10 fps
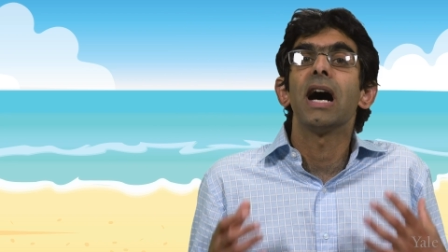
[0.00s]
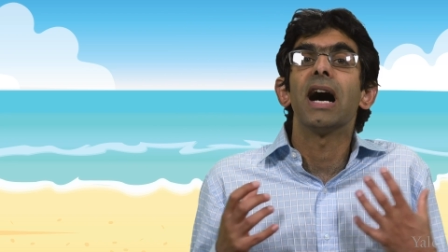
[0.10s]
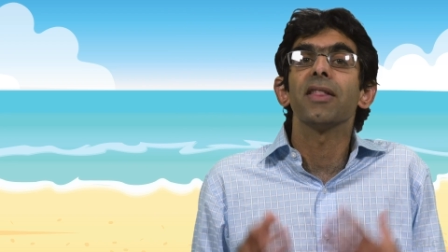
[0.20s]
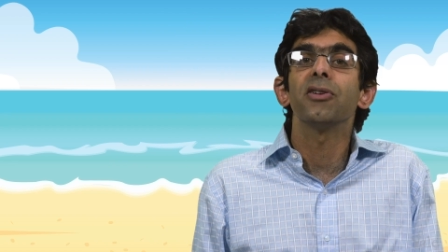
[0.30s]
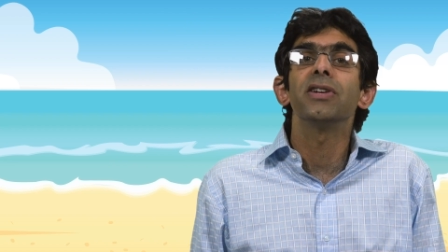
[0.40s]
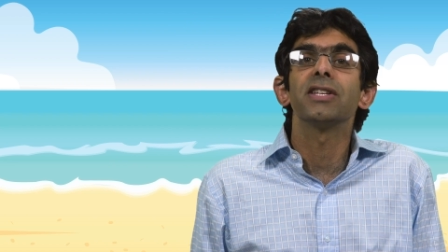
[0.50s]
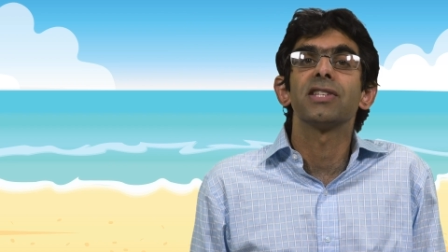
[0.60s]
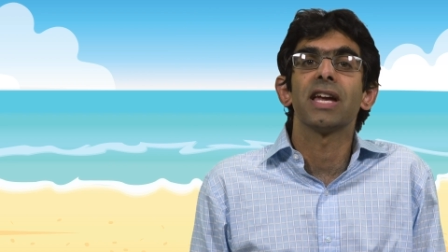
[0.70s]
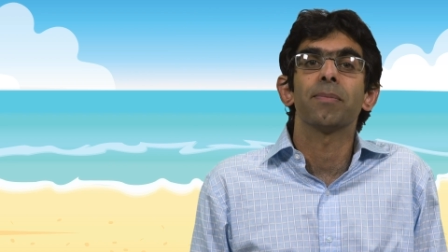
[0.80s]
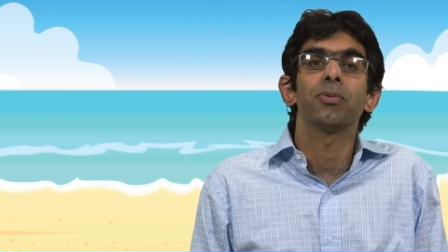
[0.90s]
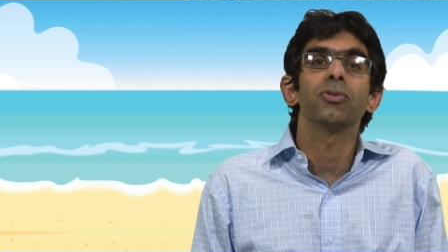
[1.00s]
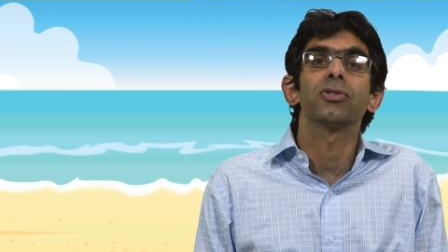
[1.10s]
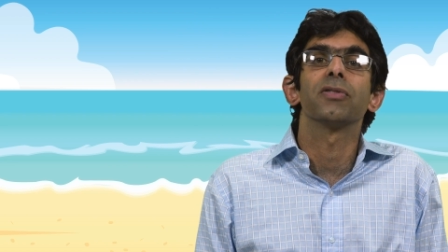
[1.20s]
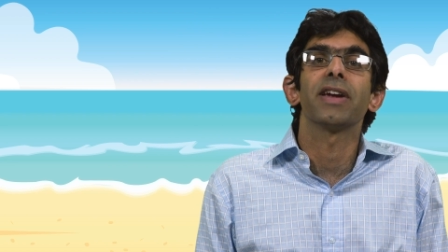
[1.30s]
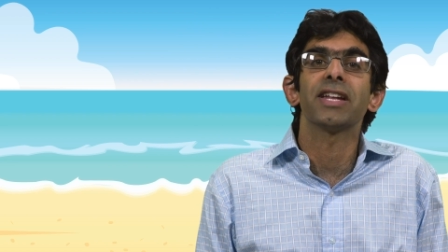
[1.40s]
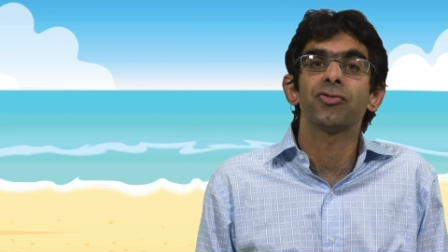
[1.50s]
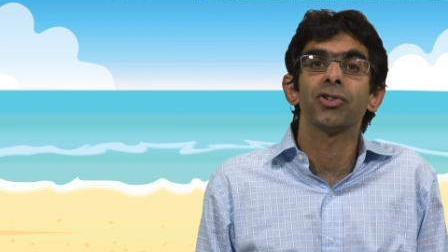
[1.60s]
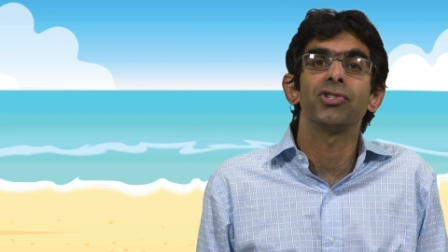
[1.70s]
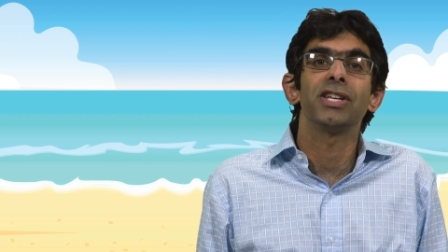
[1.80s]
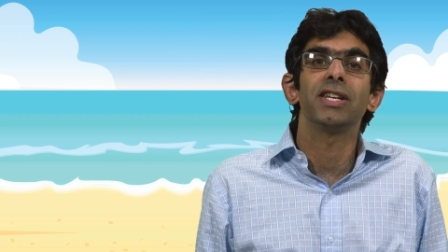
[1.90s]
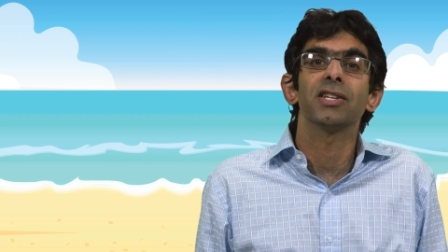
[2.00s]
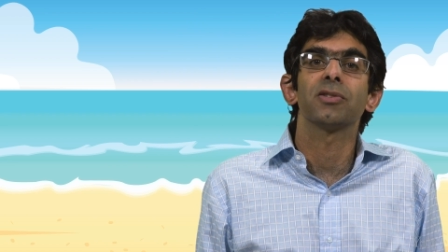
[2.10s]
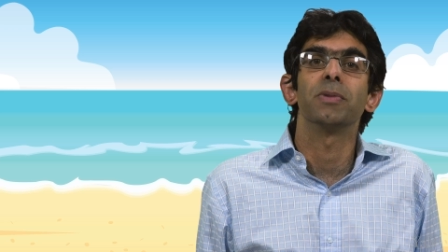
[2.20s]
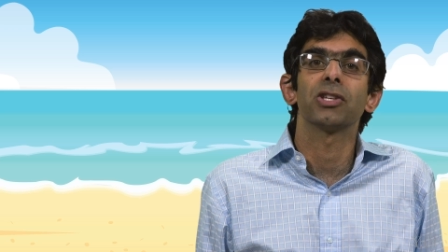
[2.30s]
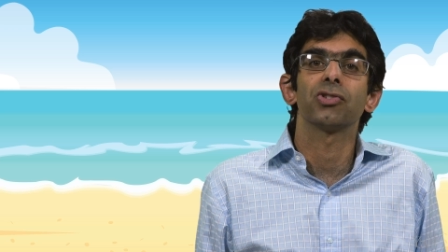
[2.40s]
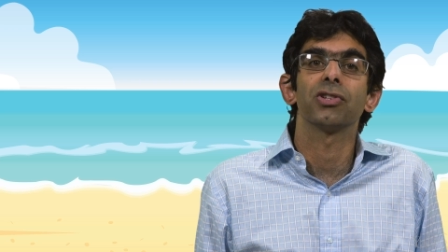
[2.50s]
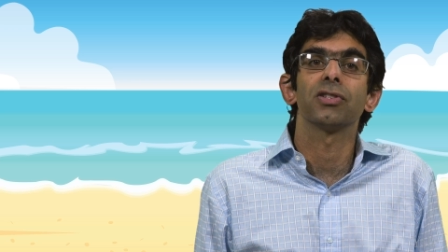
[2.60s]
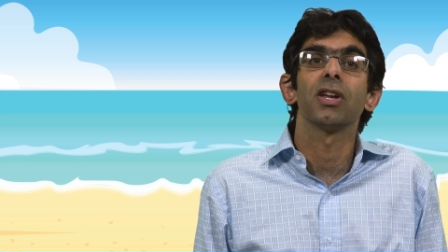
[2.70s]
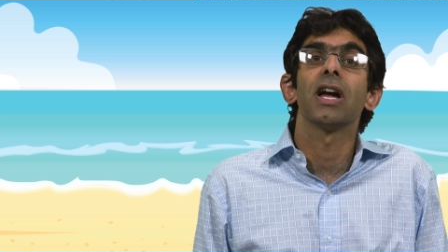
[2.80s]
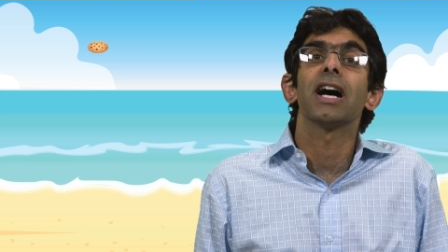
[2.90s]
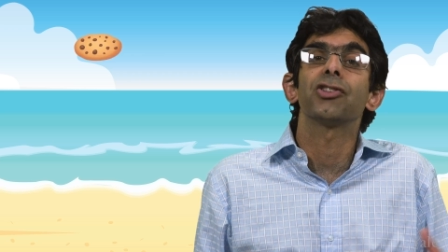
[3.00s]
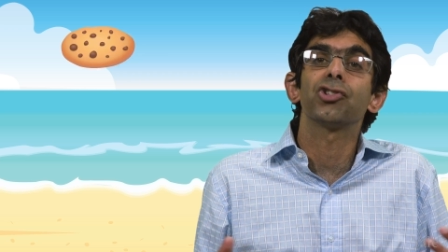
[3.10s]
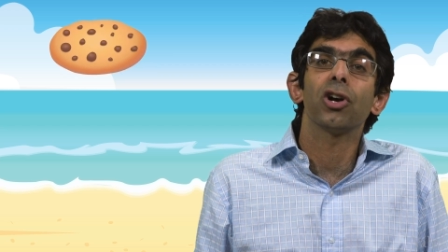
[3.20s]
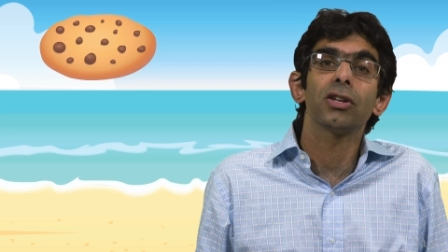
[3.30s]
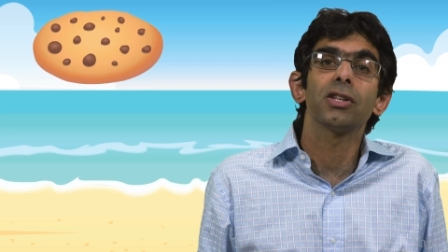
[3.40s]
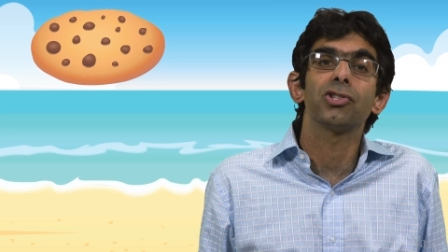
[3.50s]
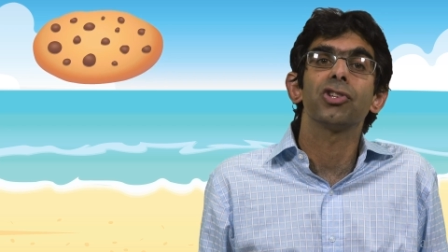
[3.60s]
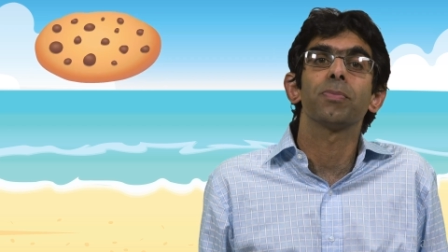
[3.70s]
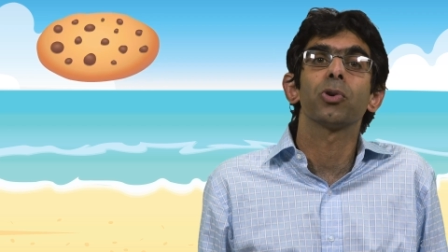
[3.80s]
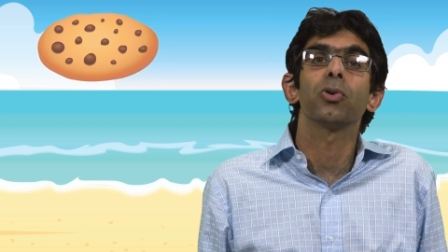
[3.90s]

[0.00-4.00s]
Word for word: Other examples of heterogeneous mixtures are chocolate chip